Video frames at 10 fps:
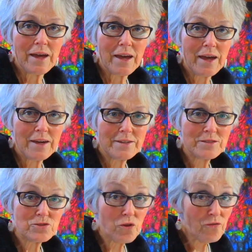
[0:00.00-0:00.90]

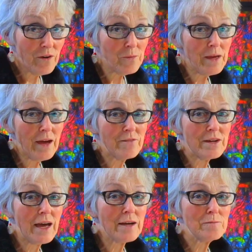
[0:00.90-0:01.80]
And so far we
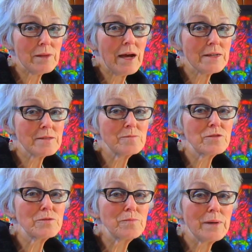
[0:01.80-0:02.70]
haven't had
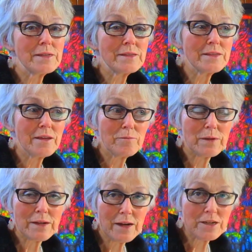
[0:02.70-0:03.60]
blossoms, but then they've
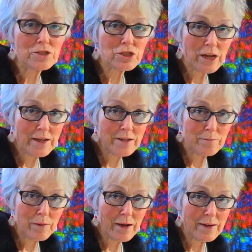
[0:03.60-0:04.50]
been kind of
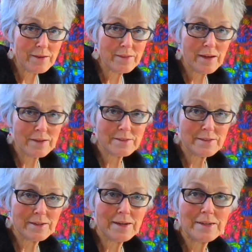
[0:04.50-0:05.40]
shaded by that
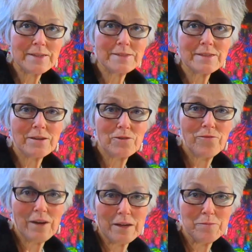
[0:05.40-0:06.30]
uh, honeysuckle
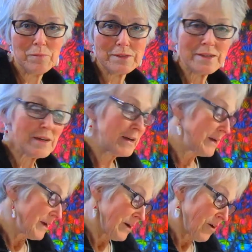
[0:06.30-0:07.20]
vine. But
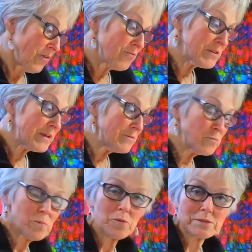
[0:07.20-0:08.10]
hopefully
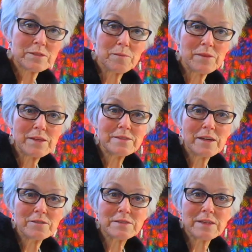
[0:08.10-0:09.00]
we'll put some of these
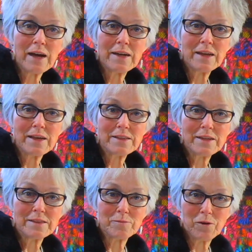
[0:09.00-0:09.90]
outside and
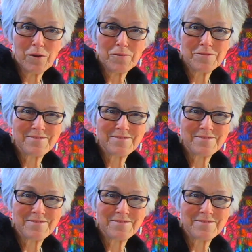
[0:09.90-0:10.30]
let them go.